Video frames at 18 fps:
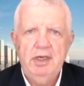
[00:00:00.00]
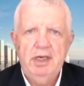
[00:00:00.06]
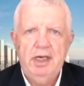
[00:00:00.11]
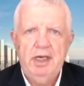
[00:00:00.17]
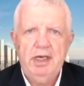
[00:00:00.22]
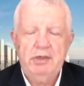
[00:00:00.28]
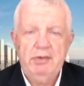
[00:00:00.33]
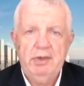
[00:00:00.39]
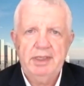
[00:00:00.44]
uh,
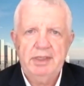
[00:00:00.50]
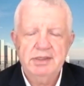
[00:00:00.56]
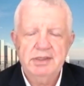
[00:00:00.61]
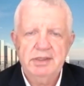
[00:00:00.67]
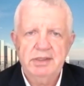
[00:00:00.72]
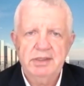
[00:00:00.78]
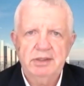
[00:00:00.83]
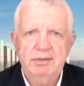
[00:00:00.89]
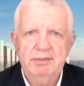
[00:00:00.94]
quite
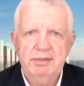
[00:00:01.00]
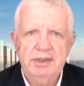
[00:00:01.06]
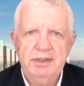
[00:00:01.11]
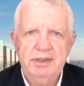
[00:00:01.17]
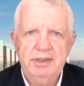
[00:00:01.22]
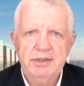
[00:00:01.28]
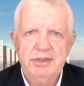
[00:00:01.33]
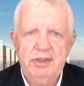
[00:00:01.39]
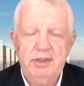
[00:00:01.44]
considerably
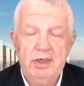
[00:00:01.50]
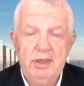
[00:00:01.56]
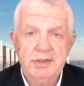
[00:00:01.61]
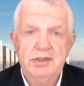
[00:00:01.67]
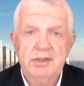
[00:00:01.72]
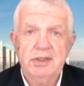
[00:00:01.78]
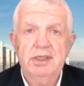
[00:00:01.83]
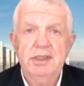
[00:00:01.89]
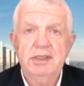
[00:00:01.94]
this year are
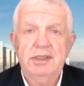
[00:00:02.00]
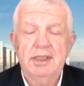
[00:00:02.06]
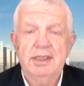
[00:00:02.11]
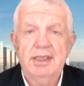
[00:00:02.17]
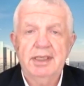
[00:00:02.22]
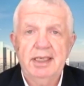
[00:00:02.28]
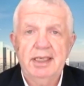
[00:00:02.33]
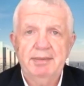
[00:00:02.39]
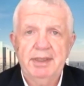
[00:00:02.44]
starting to
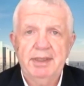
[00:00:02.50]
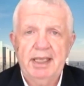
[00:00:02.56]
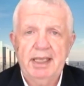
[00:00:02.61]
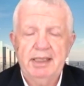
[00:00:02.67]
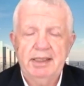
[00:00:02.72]
light up again.